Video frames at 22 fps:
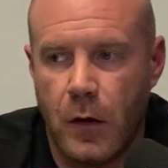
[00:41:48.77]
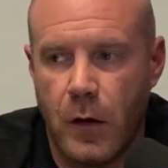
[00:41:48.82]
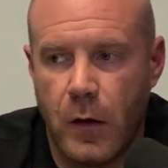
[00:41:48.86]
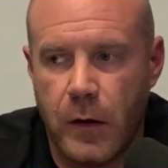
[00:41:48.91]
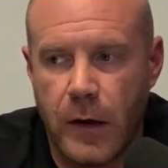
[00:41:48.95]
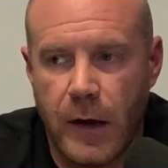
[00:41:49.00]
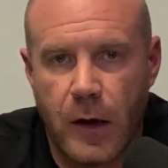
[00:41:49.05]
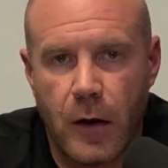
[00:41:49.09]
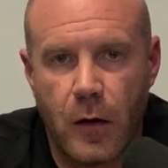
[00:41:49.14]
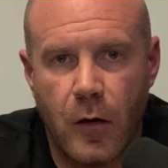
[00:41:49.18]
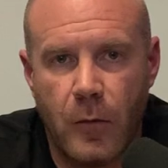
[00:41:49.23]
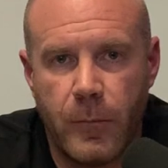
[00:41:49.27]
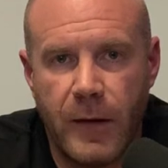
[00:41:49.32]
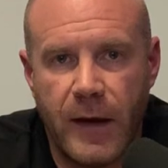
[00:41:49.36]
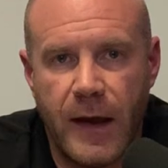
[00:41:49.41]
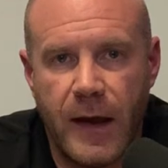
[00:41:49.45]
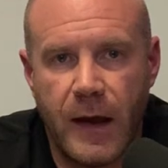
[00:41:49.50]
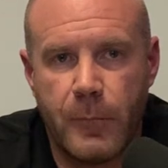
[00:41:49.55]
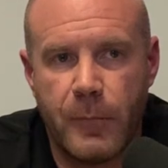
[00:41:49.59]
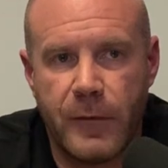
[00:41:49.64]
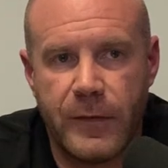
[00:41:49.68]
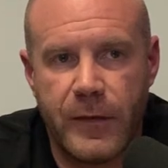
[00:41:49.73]
Not all
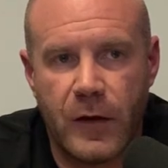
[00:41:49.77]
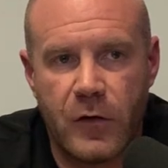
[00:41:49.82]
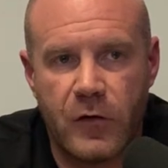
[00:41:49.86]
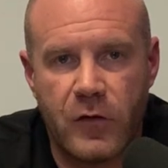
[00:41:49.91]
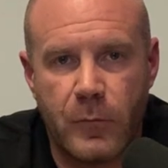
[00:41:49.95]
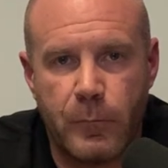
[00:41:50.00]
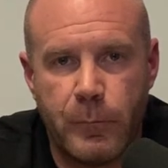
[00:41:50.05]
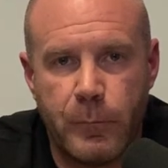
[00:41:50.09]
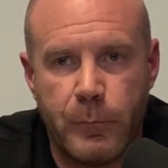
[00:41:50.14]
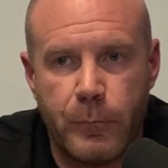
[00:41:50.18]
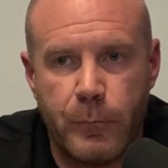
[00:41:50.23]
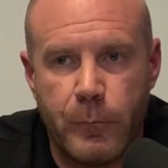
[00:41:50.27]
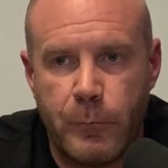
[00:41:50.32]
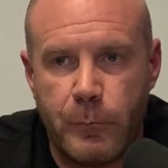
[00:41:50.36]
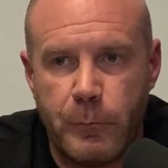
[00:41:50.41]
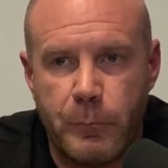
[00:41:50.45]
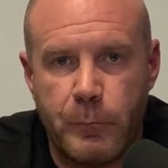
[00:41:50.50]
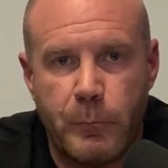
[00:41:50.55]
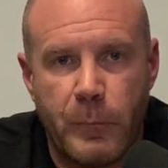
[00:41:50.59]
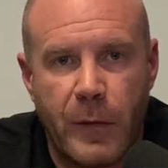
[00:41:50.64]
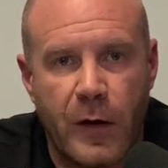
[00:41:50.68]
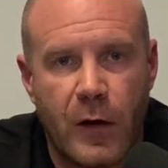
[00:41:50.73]
bad, but there's a
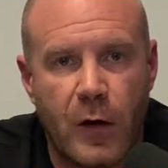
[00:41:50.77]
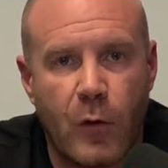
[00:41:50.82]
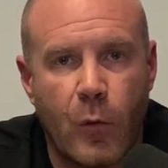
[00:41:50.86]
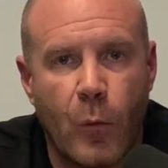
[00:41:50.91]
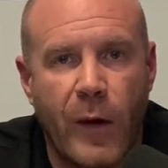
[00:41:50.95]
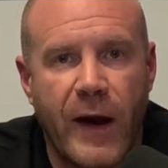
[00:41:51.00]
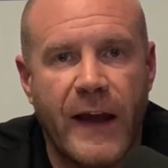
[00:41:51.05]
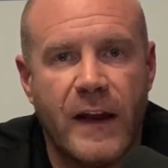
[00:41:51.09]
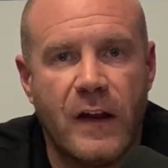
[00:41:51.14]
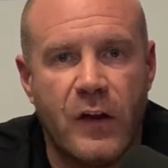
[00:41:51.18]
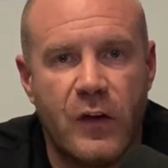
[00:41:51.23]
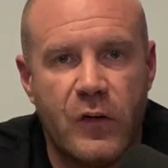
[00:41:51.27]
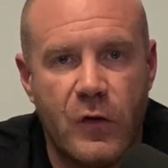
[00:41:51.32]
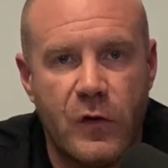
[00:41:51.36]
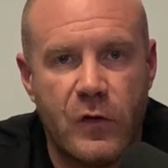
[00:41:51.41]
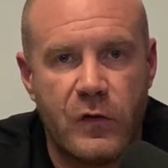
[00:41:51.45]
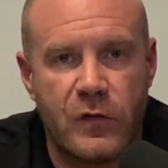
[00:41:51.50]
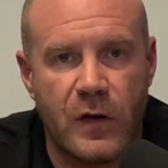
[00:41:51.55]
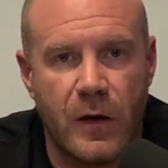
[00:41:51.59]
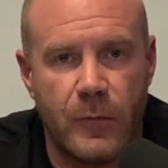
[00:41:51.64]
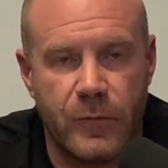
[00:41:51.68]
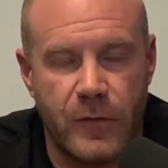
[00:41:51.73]
better way to do
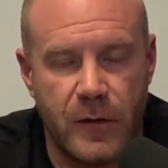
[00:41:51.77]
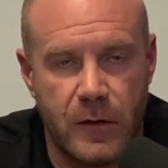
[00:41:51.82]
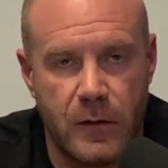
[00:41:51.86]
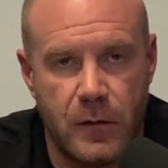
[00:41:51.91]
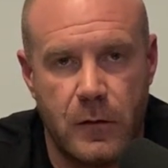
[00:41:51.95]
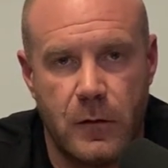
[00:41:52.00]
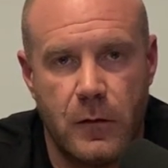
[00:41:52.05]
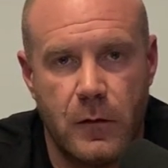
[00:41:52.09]
something.